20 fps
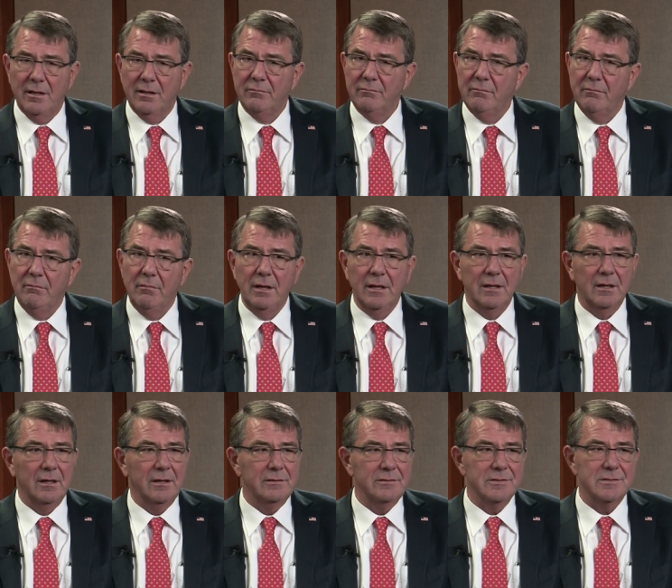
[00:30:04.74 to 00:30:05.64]
And
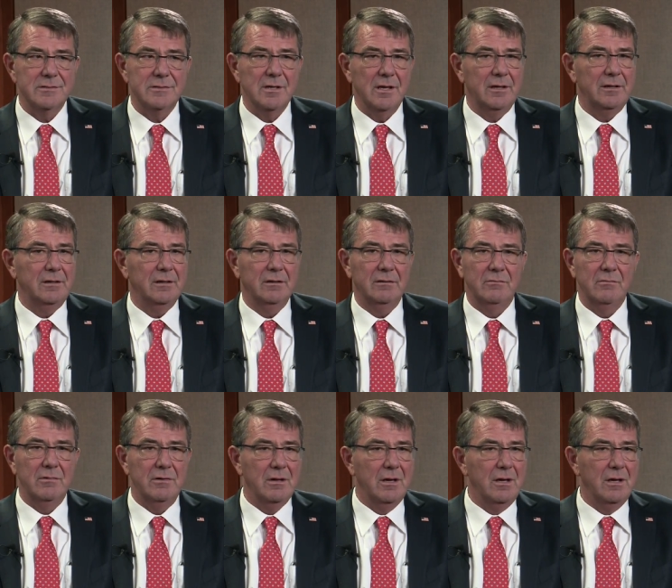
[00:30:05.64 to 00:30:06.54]
man, I'll just tell you,
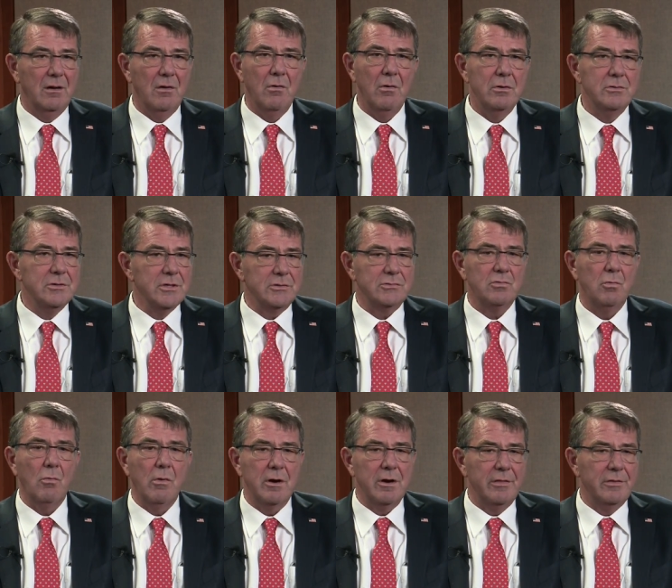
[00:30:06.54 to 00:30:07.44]
it,
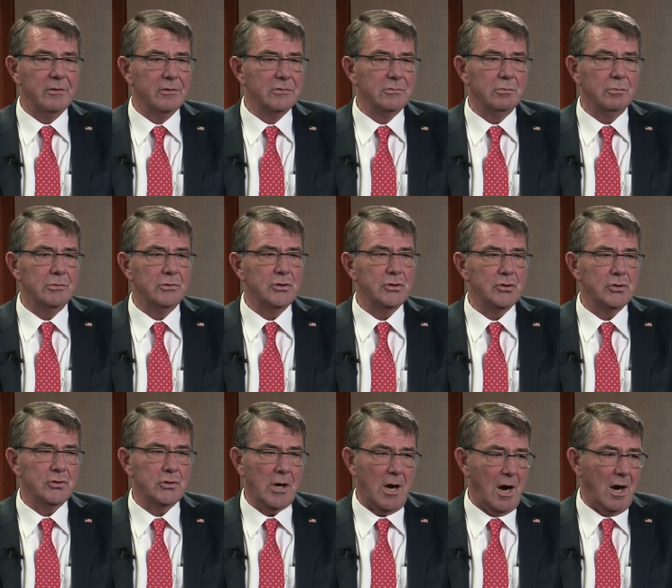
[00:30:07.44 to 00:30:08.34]
just one of those would
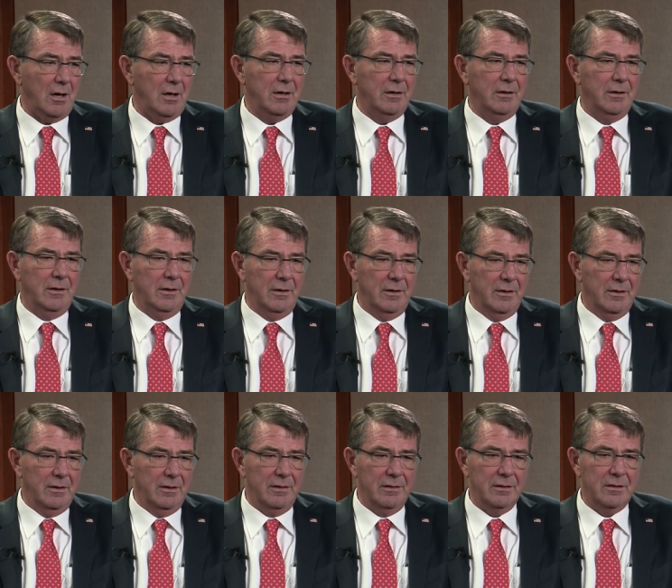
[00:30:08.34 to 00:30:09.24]
shock
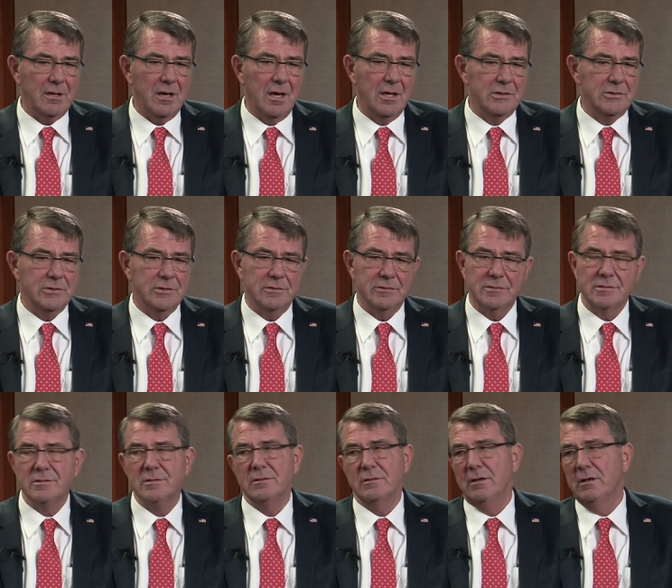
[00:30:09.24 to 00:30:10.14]
the
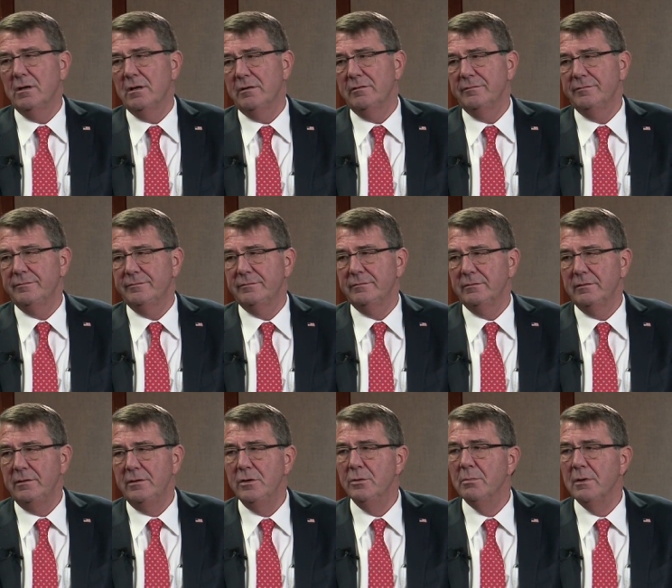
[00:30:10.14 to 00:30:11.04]
conscience of
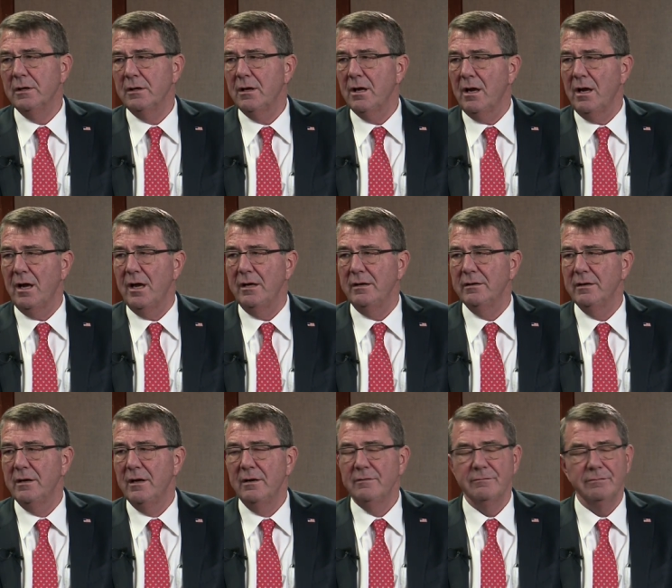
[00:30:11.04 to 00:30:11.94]

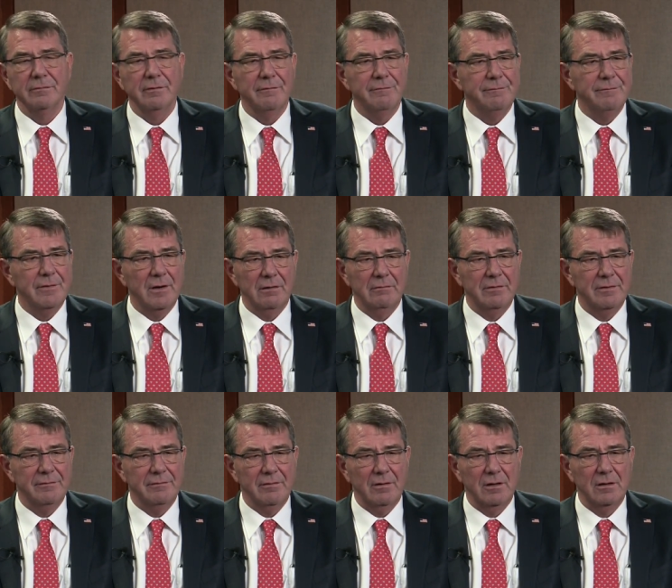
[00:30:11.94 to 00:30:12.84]
humankind for a
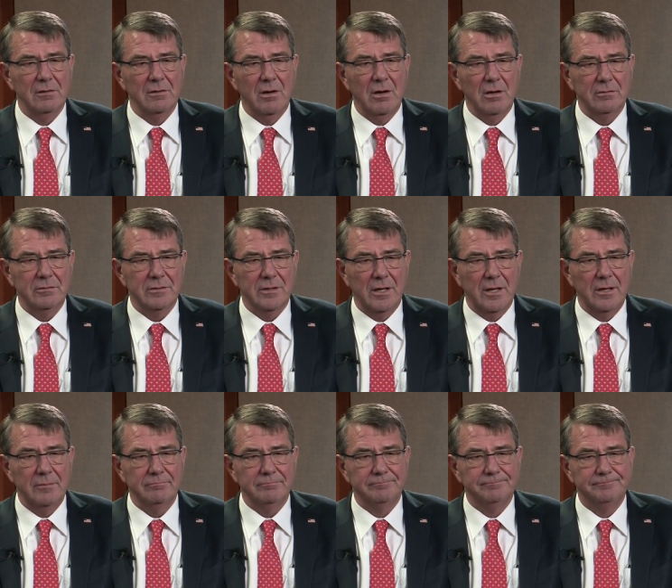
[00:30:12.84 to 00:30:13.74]
very, very long
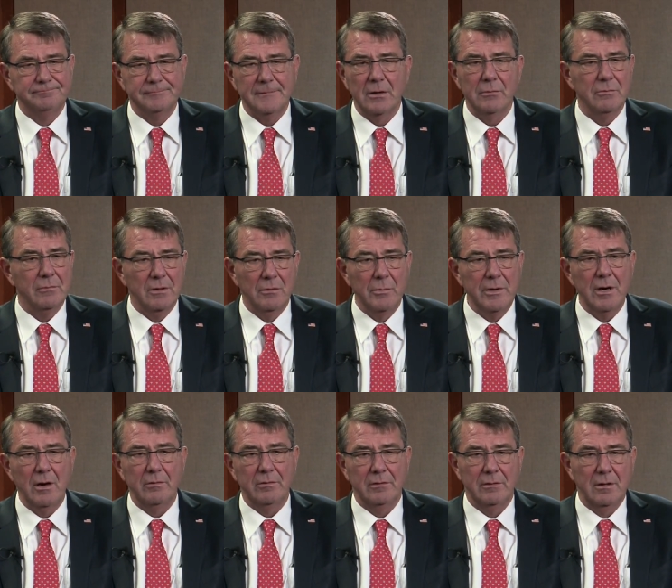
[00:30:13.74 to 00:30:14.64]
time. And
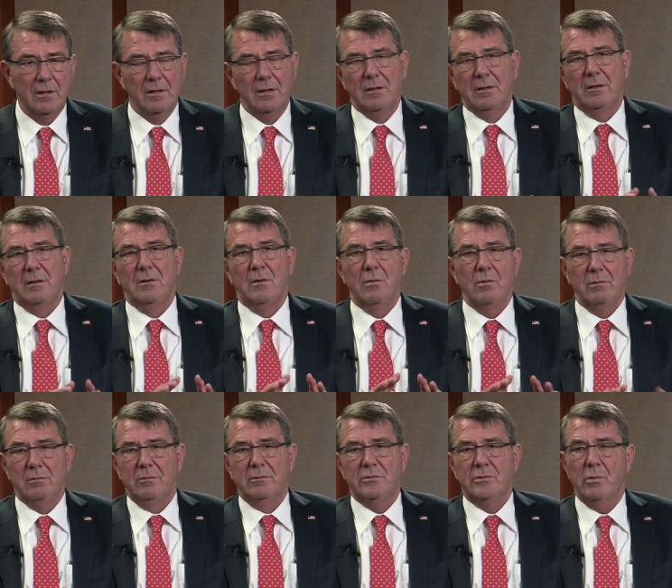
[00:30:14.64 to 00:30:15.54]
we don't,
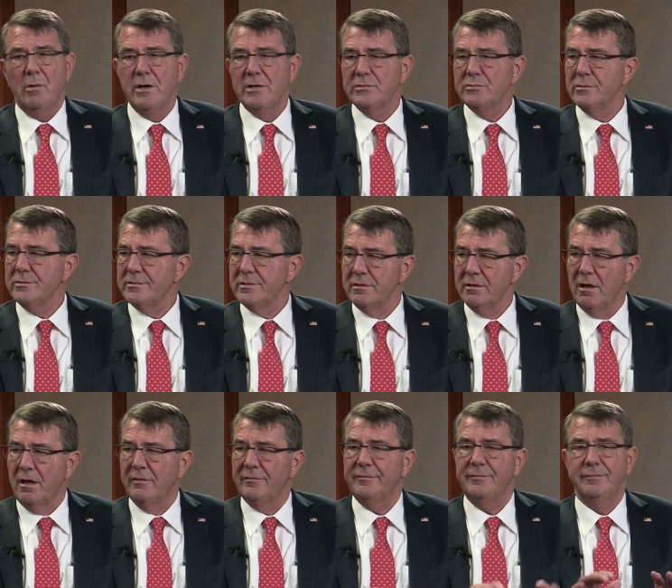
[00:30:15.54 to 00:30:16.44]
twice was
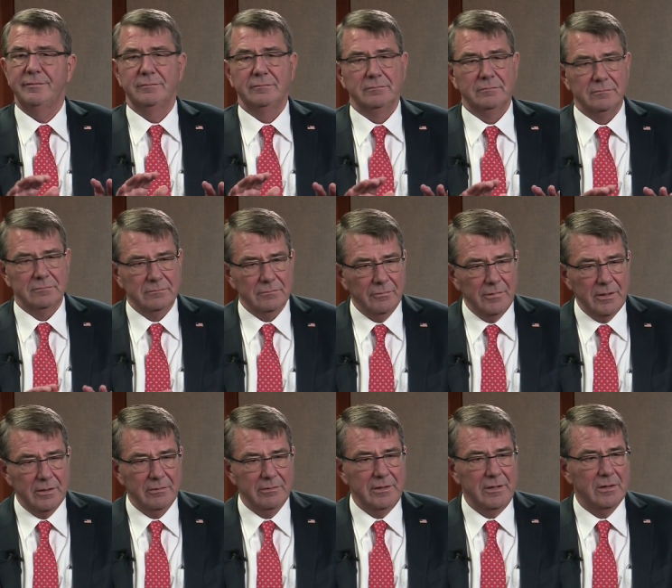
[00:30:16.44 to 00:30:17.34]
enough
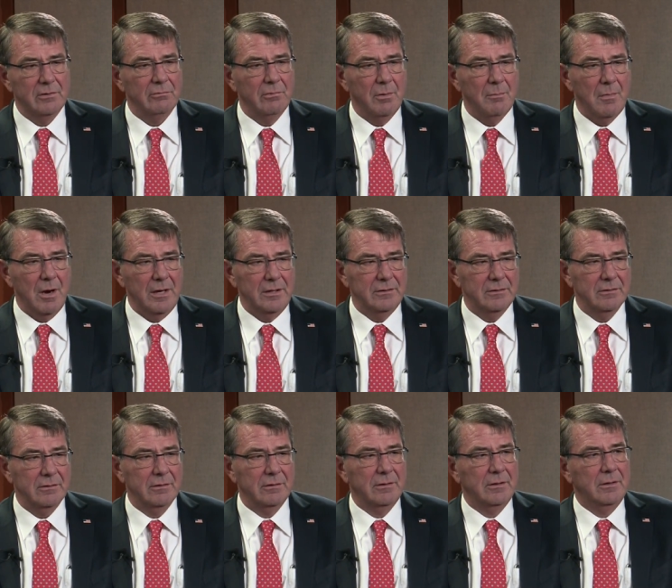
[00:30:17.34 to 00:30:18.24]
we don't need a
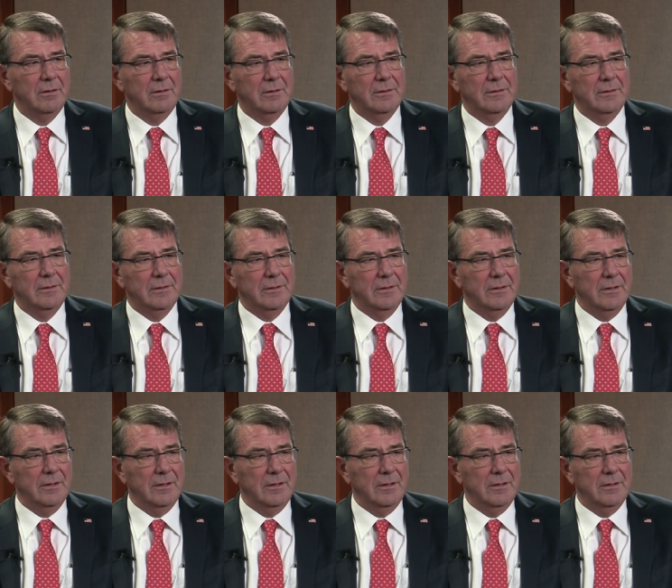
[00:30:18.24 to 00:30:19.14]
reminder.
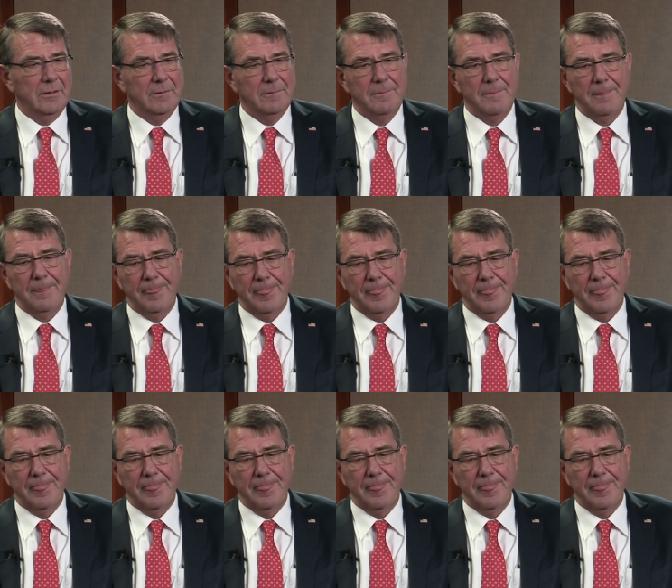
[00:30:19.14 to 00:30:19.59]
Uh,